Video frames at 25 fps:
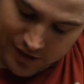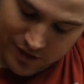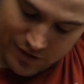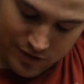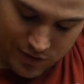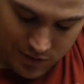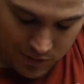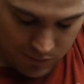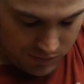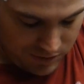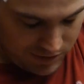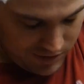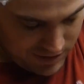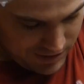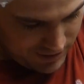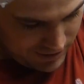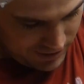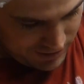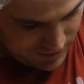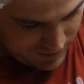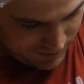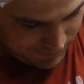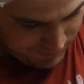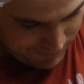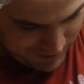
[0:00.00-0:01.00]
it so thick
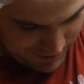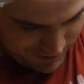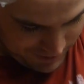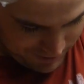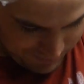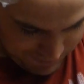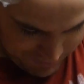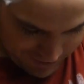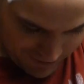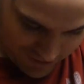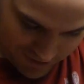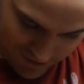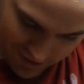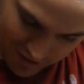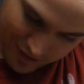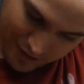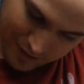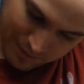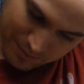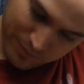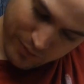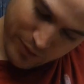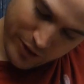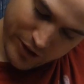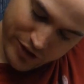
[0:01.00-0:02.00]
that I'm not going to be able to get
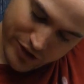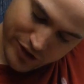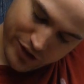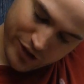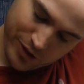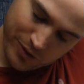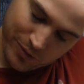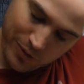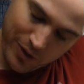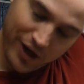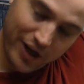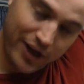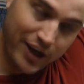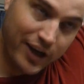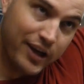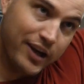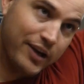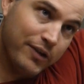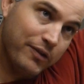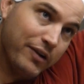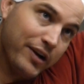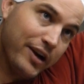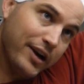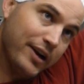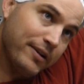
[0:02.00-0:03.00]
the moisture quantity
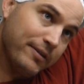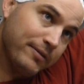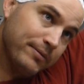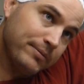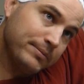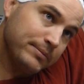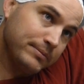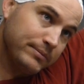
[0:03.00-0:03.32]
right.